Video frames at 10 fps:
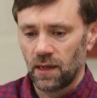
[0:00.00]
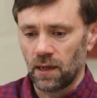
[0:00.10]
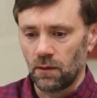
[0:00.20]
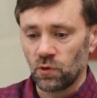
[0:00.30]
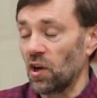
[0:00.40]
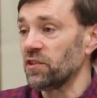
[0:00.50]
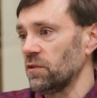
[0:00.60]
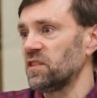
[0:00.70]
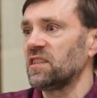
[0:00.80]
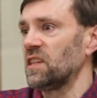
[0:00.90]
It was
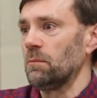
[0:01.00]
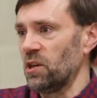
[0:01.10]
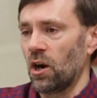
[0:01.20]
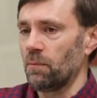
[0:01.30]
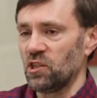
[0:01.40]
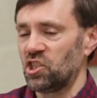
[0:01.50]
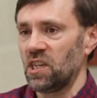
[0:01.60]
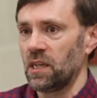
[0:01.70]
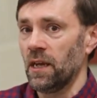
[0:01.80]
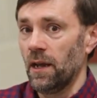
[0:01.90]
also a 16-bit
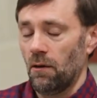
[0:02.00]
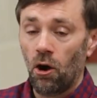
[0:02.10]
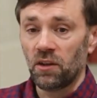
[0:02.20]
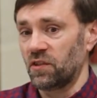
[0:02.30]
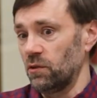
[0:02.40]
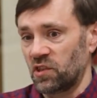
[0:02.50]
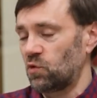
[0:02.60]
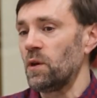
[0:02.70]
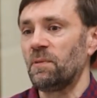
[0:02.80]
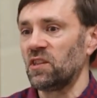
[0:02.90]
RPG, also a
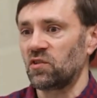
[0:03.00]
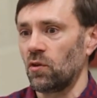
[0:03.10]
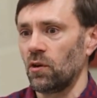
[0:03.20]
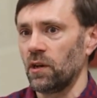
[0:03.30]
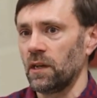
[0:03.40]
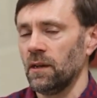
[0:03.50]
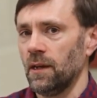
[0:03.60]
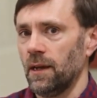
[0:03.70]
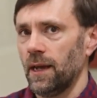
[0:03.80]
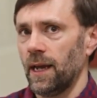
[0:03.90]
sweeping story,
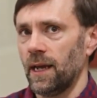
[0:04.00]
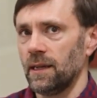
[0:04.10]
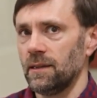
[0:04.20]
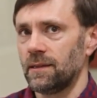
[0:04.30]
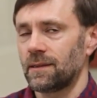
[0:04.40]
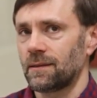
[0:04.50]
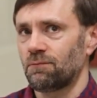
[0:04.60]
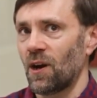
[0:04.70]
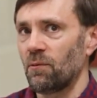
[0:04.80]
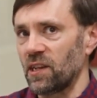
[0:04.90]
and
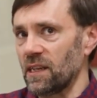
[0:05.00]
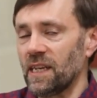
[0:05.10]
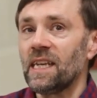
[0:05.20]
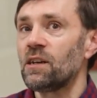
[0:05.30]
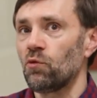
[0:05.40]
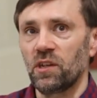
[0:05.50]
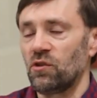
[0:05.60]
probably an equally